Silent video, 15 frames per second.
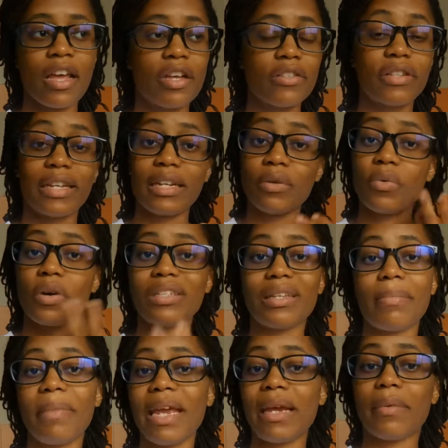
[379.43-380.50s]
So I didn't want to
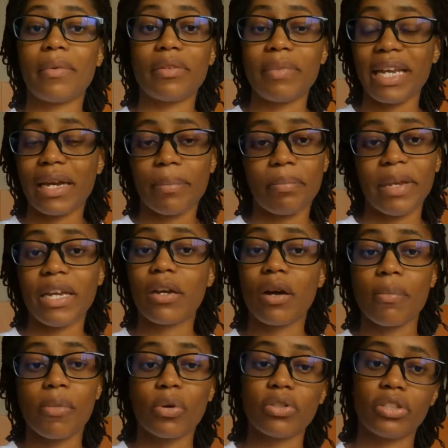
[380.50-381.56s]
make a big
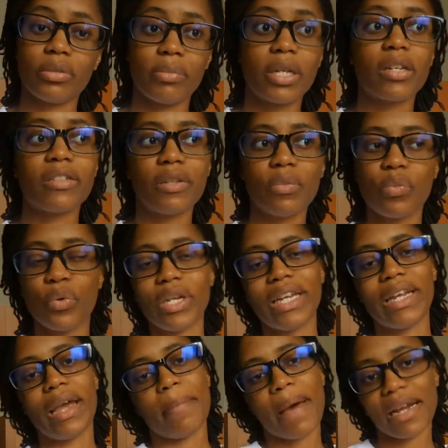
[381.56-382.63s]
commotion because it would
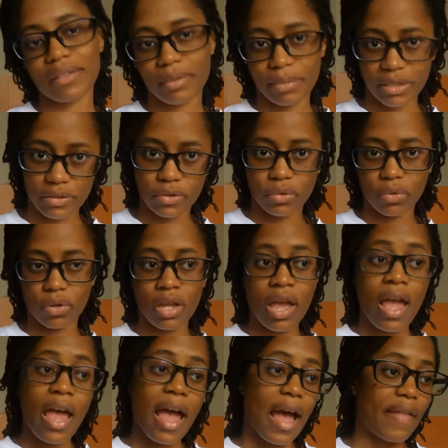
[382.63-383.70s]
get back to my school
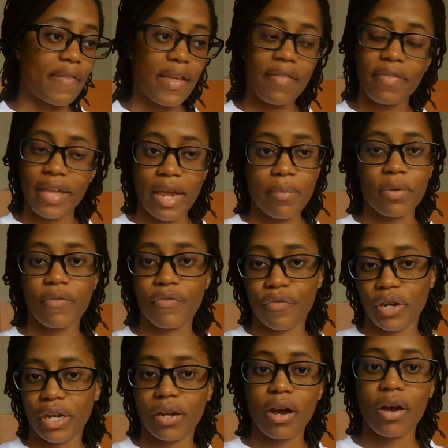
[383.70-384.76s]
and then they would
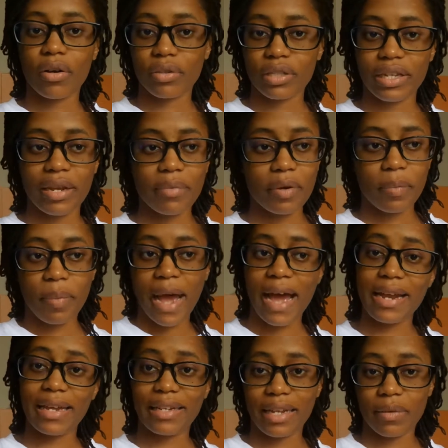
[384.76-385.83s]
freak out. They would
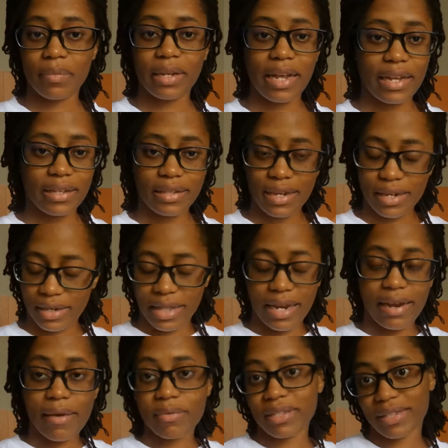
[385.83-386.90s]
panic. They'd be like, they'd
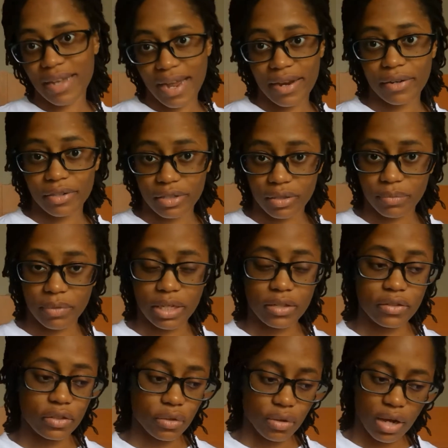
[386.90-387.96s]
think I was dying or something.
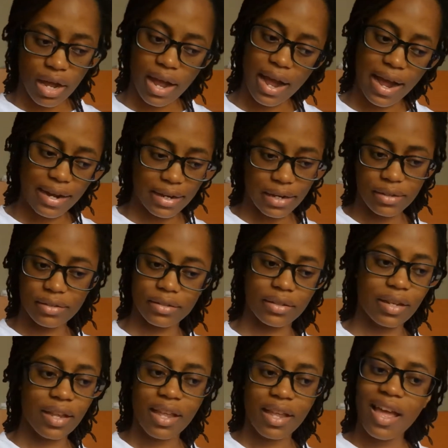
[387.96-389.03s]
So I didn't
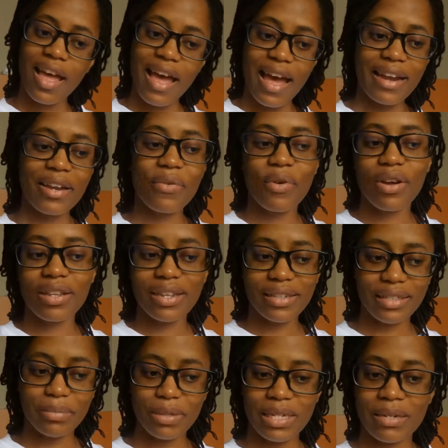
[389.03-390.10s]
want there
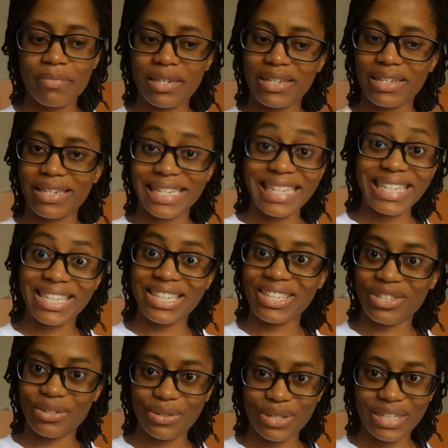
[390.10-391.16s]
to be much
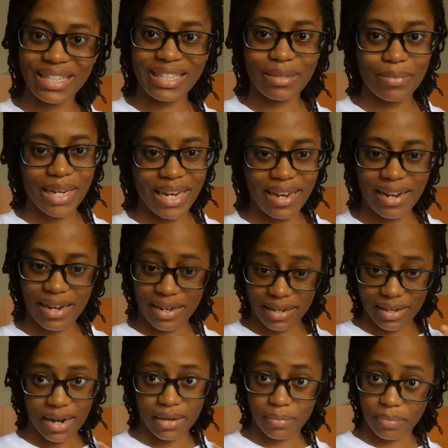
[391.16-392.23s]
attention drawn to me
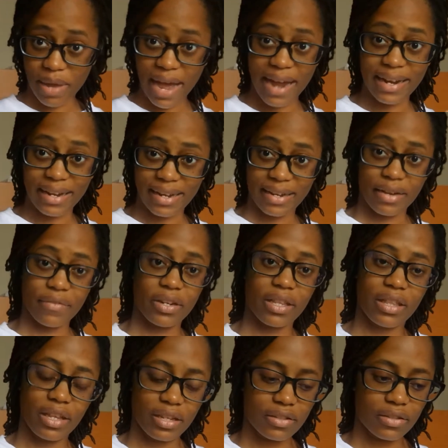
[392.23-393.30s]
and panic and
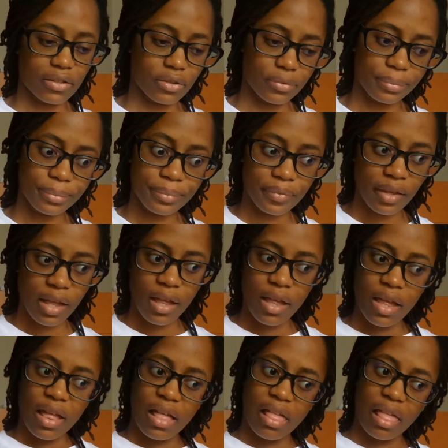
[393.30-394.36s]
everything. So
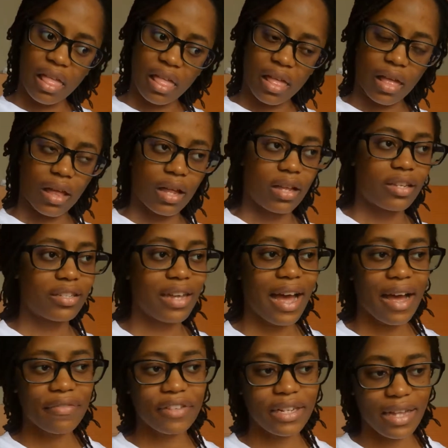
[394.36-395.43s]

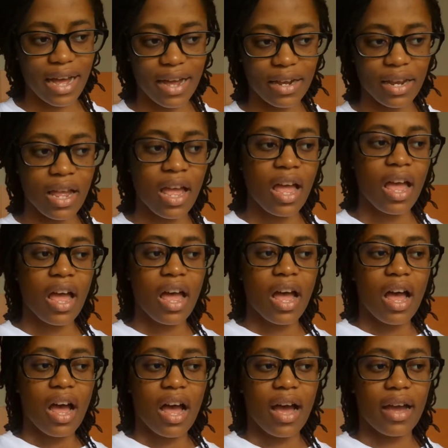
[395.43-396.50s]
after that,
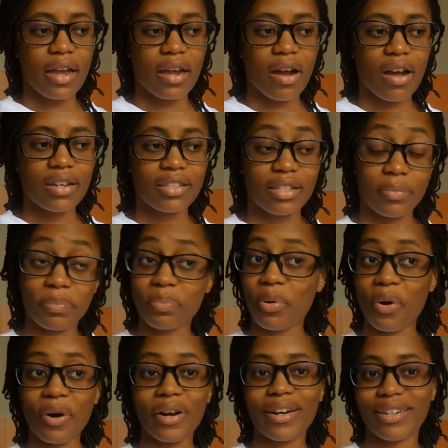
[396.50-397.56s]
I got the
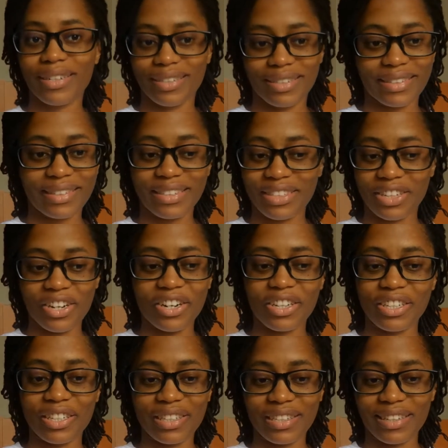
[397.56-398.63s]
poor
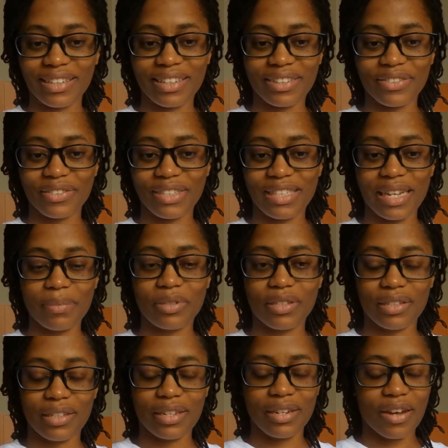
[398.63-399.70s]
girl,
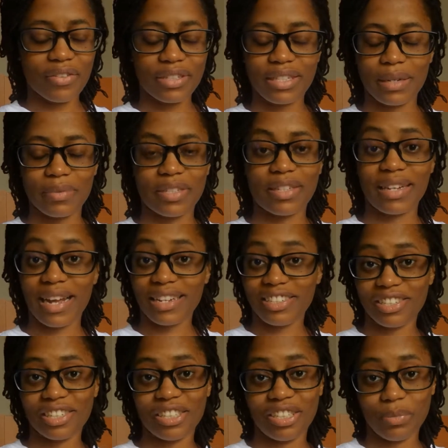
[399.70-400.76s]
the
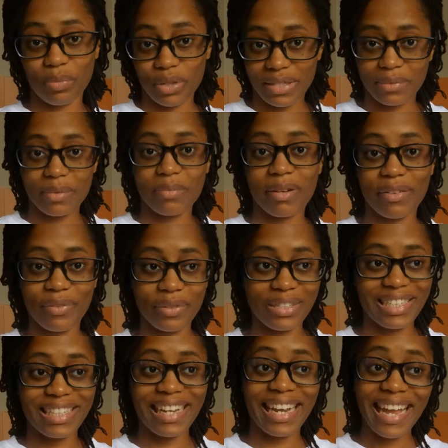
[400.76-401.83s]
cashier. She brings me my food.
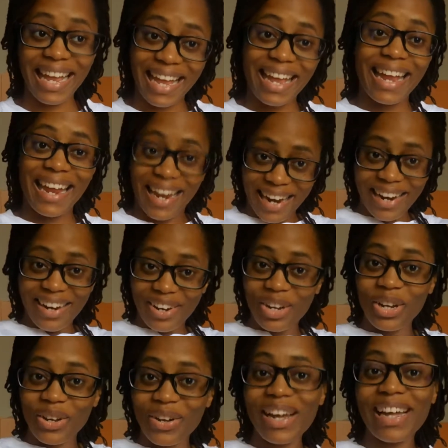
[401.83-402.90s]
She's like, here you
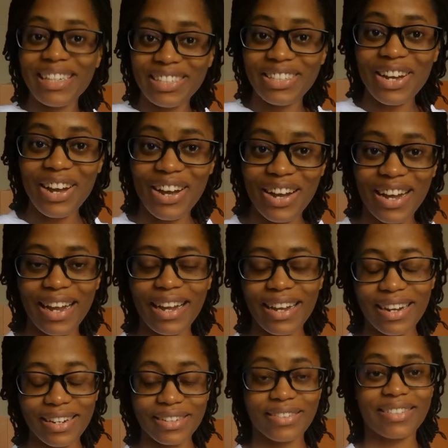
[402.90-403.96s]
go, enjoy.
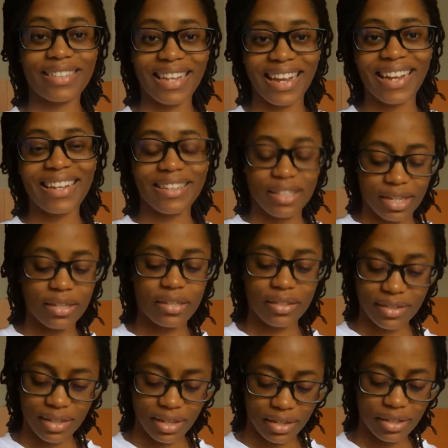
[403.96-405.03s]
And I was like,
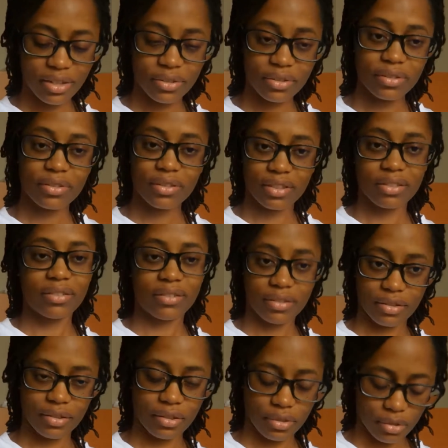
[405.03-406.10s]
thank you.
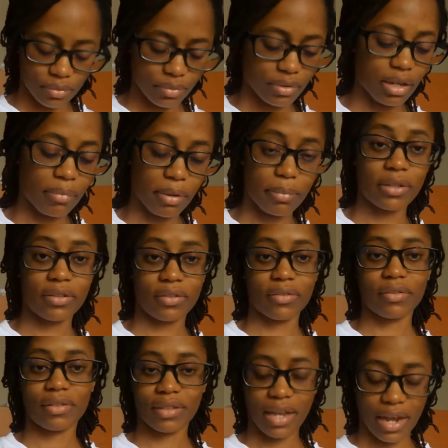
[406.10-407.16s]
I'm about to
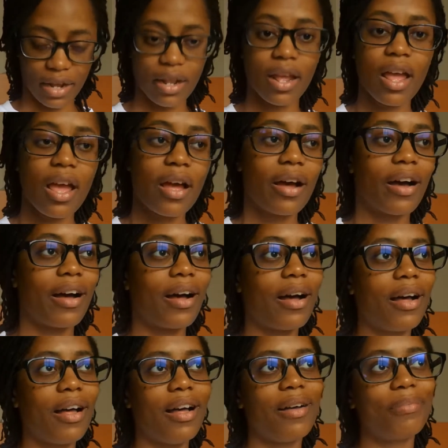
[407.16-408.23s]
die.
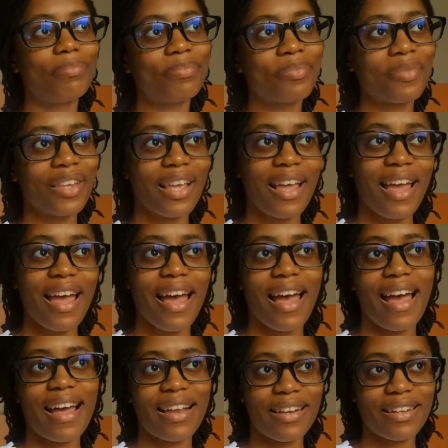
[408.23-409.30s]

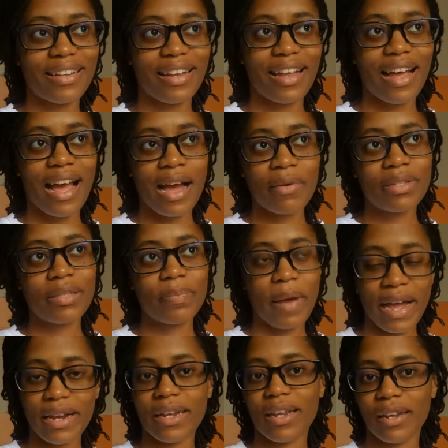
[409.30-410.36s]
And I was
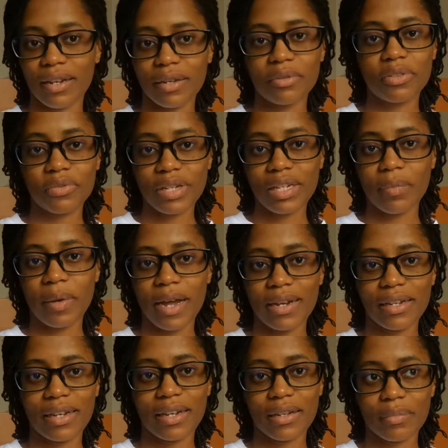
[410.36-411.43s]
panicking. I was really
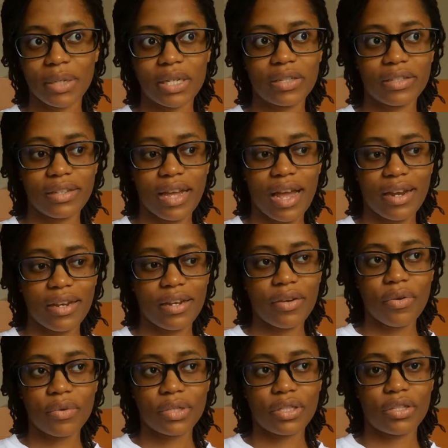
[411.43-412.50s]
panicking because I didn't
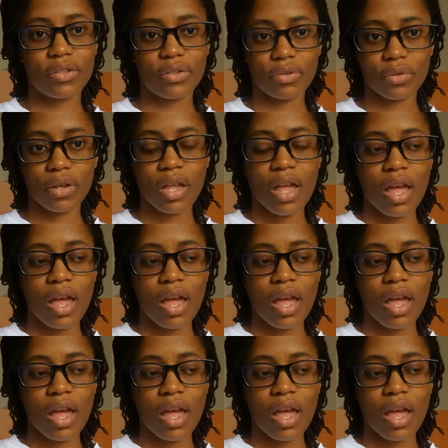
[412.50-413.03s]
know what to do.